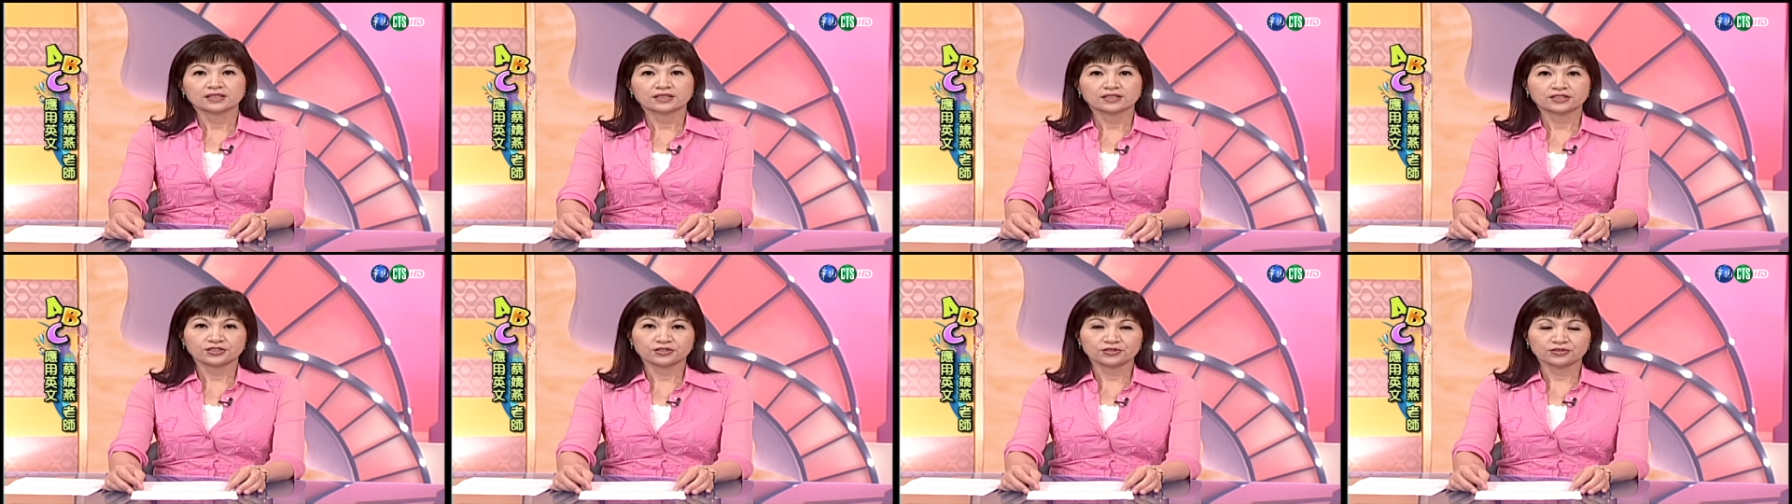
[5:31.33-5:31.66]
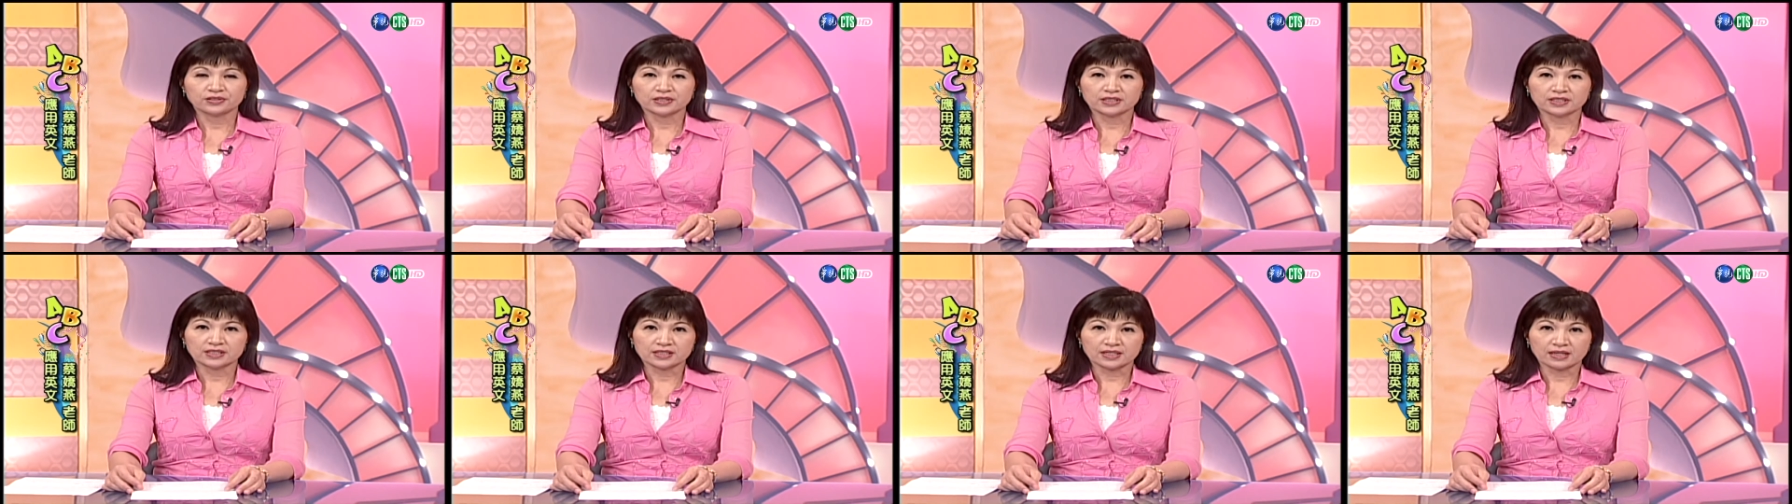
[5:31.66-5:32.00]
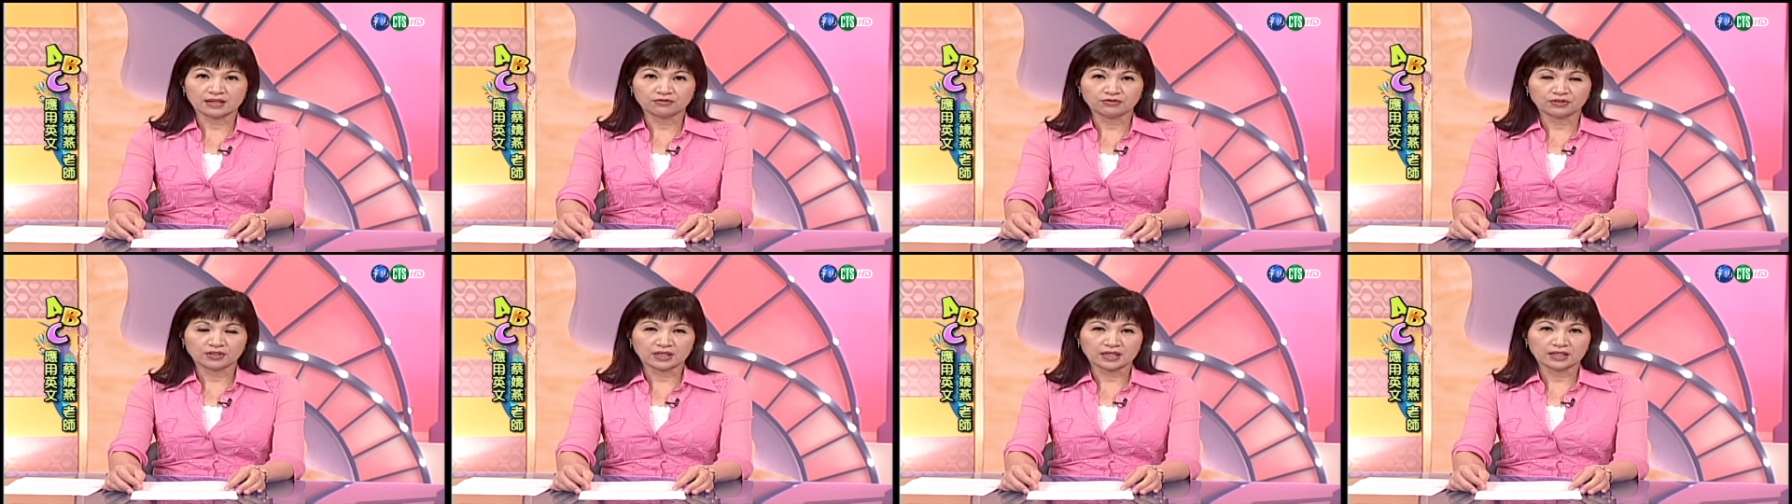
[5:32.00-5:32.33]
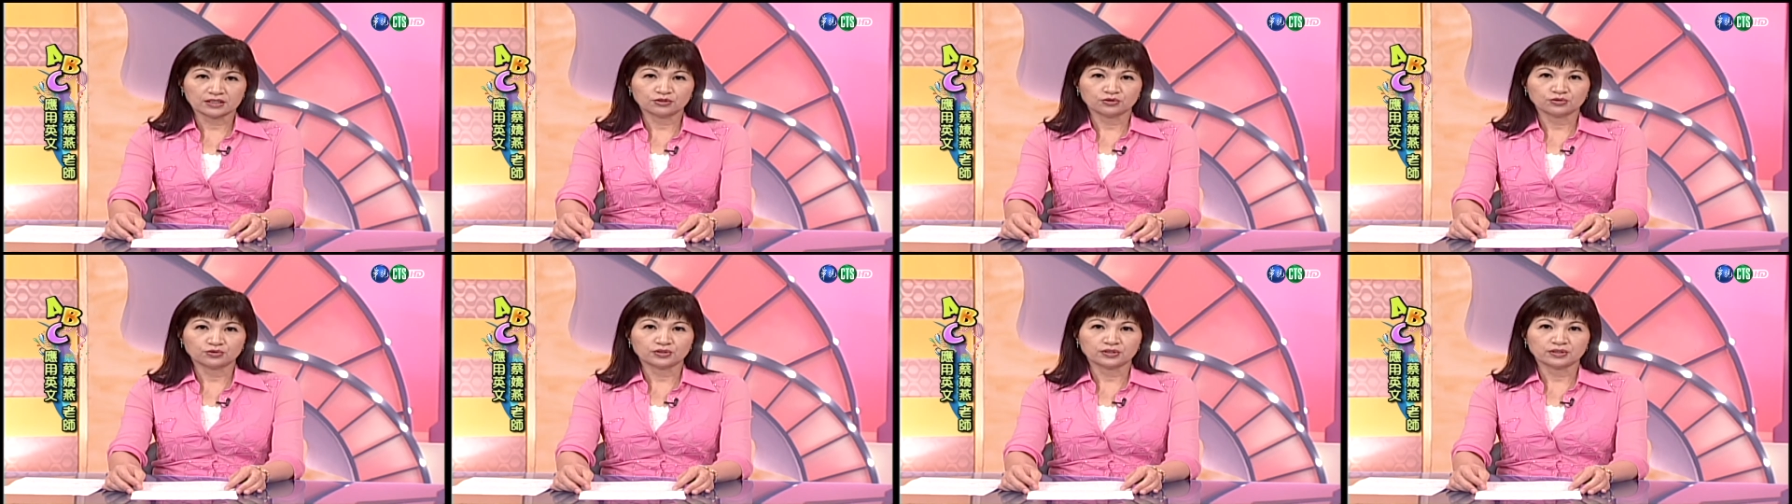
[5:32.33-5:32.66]
Students, I
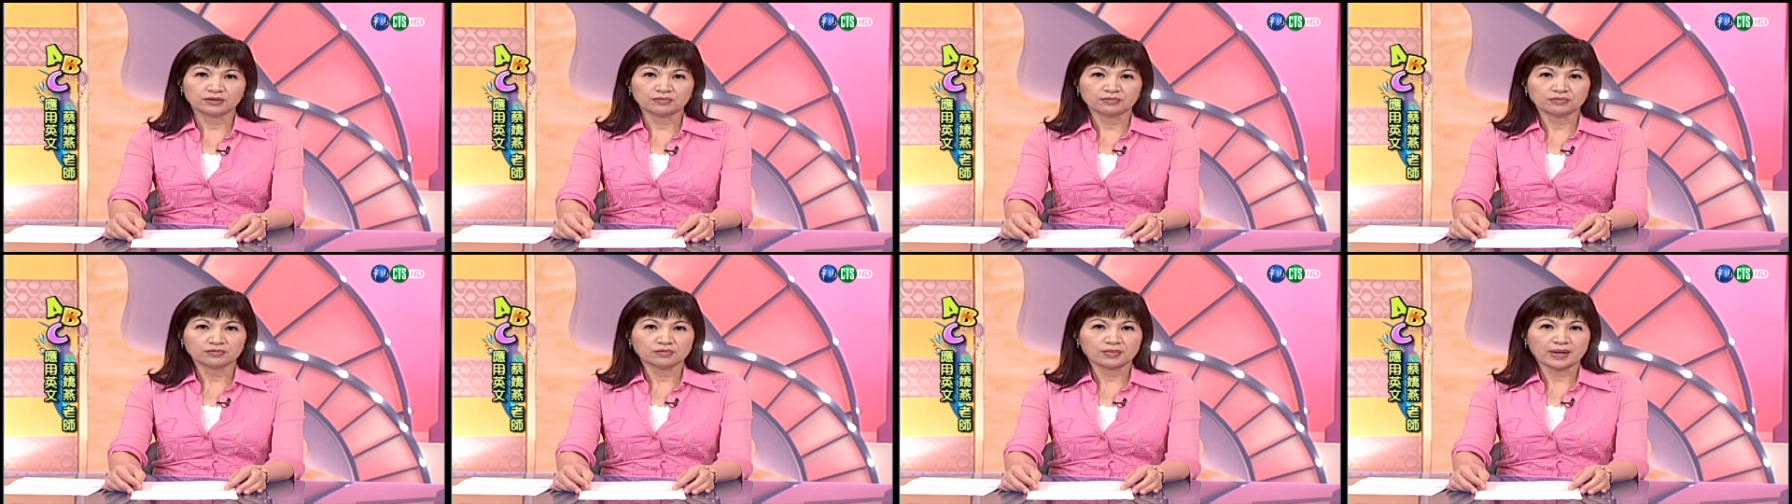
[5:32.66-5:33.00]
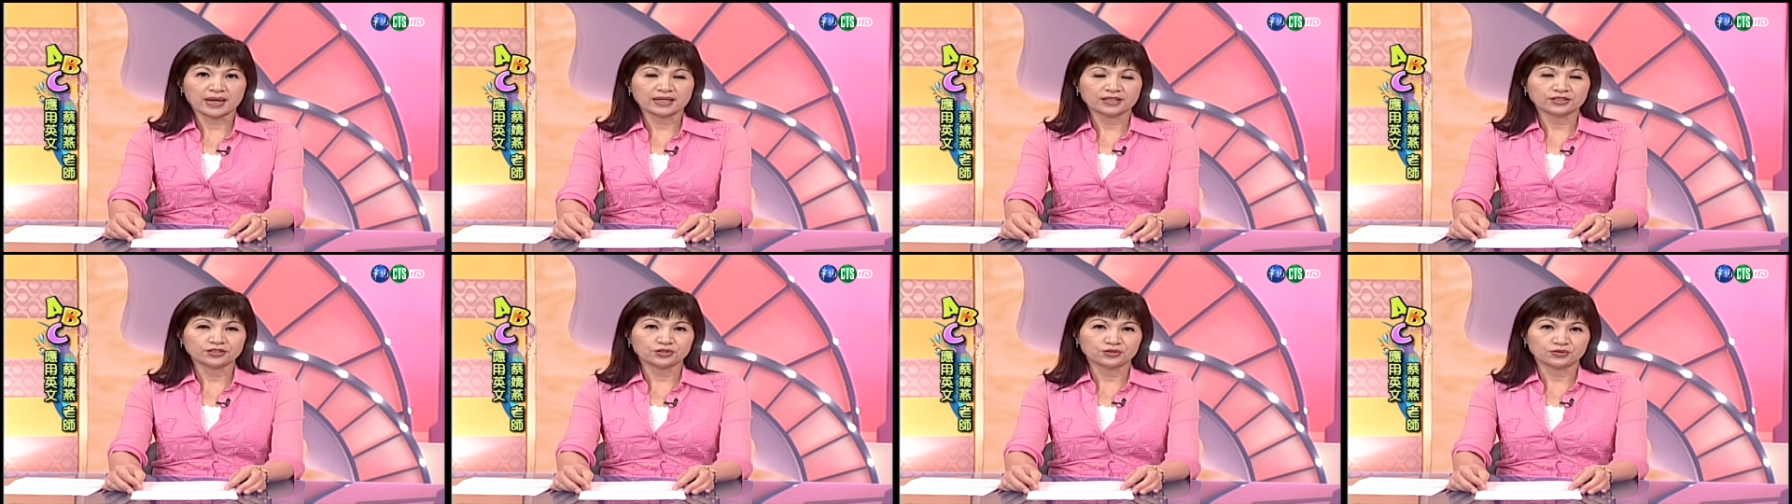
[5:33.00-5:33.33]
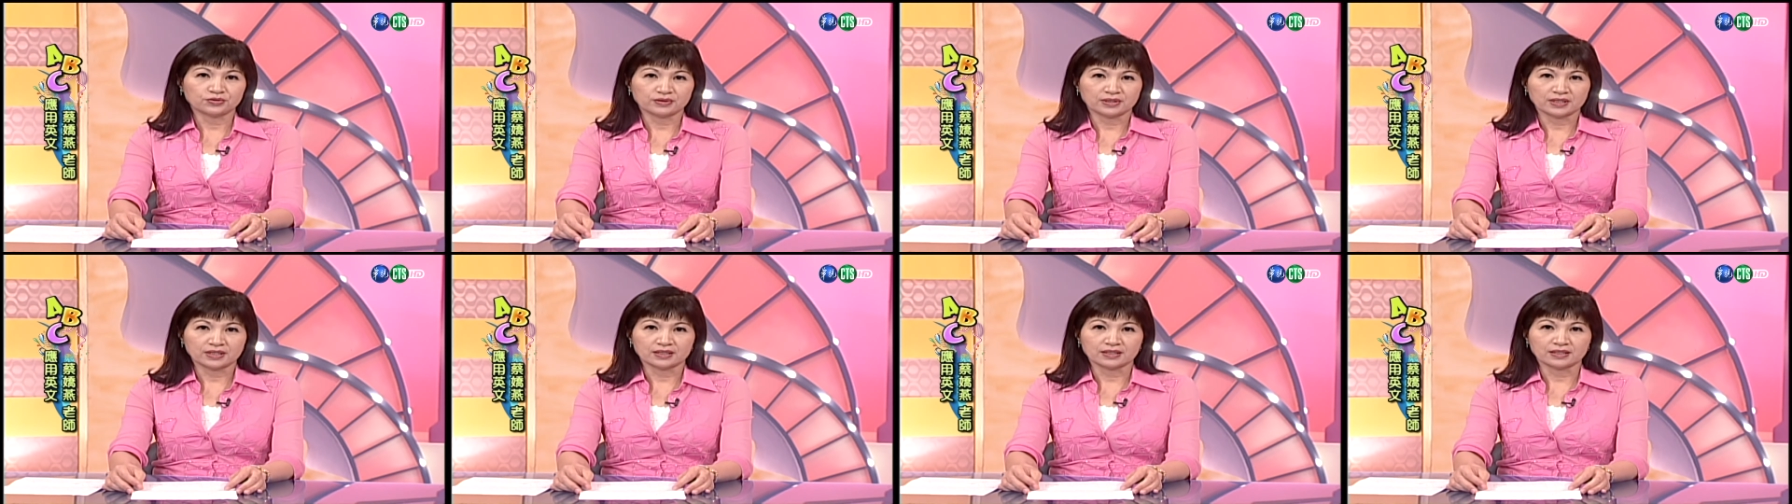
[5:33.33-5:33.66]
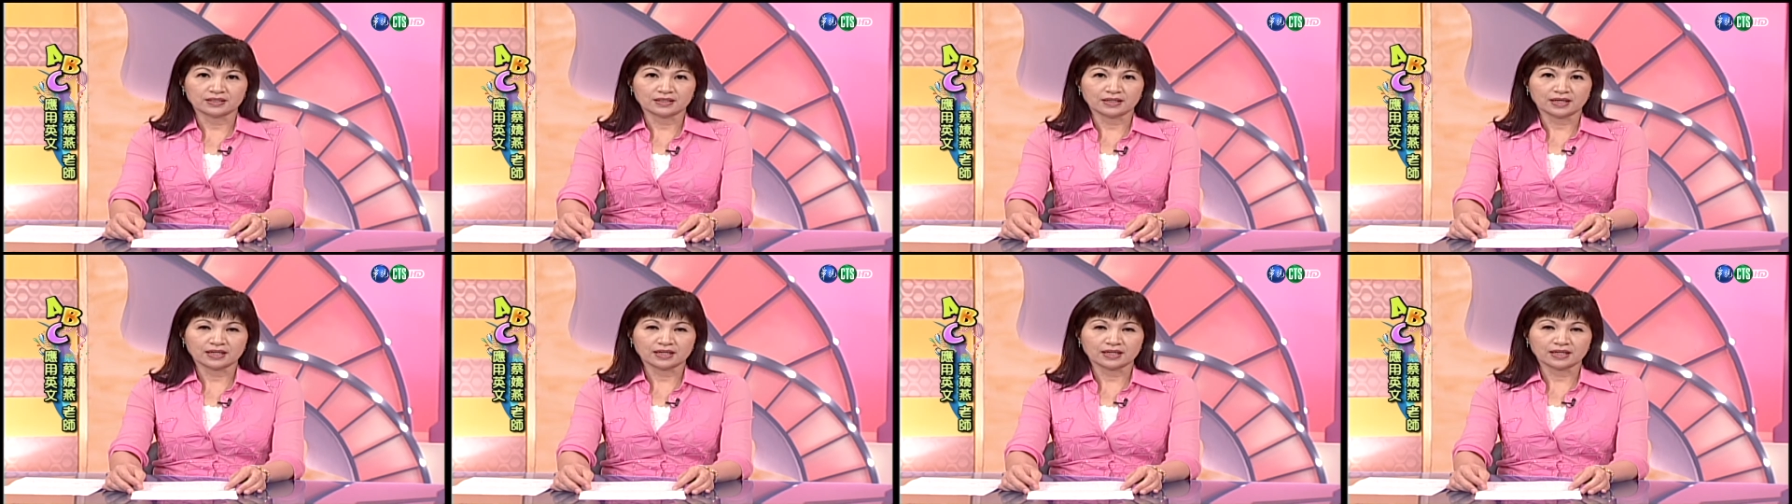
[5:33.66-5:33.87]
forgot to remind you that